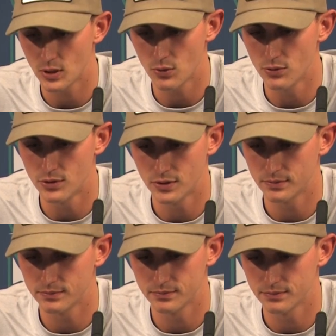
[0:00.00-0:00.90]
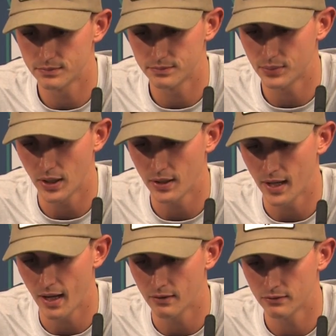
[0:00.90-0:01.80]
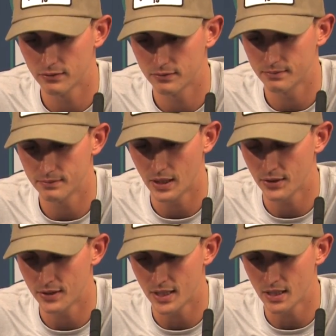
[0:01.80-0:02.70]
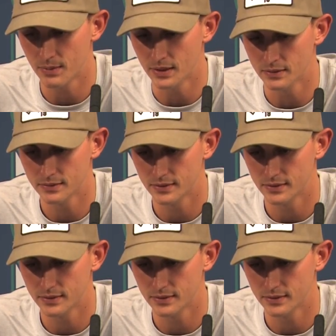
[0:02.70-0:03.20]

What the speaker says: huge player to have on your team, and